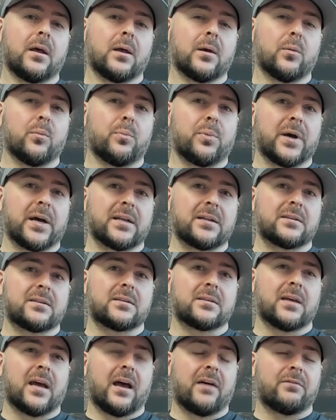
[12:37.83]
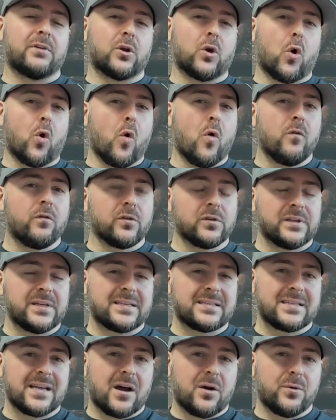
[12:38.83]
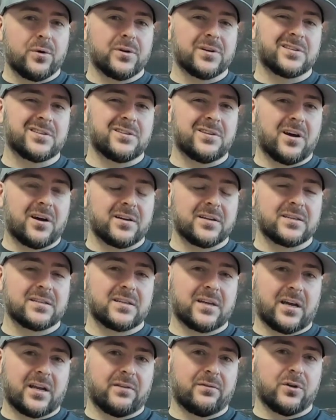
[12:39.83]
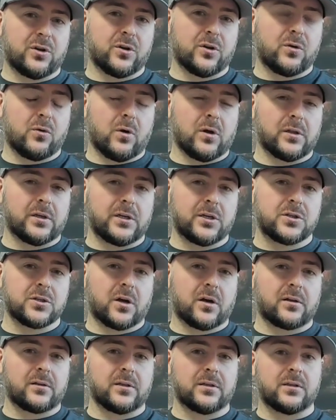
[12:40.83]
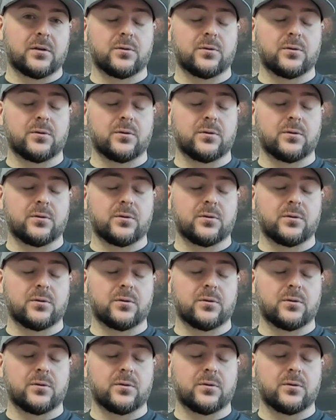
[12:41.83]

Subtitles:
But to have it overly sour is not a sign of a good quality chocolate.